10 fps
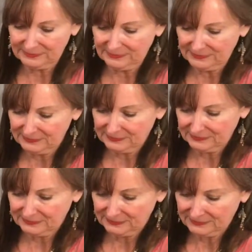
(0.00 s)

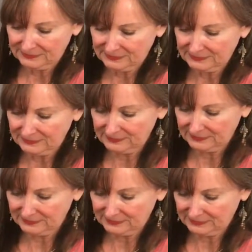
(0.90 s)

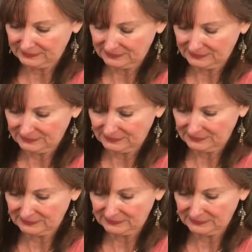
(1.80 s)

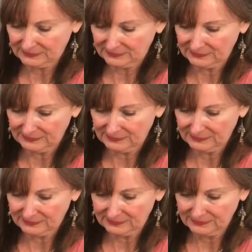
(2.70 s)

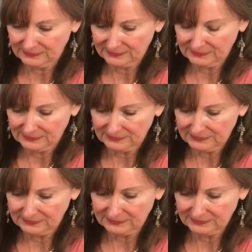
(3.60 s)

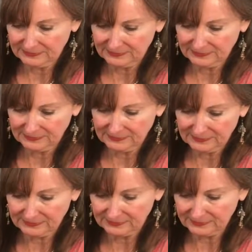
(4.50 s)
No one is speaking in this clip.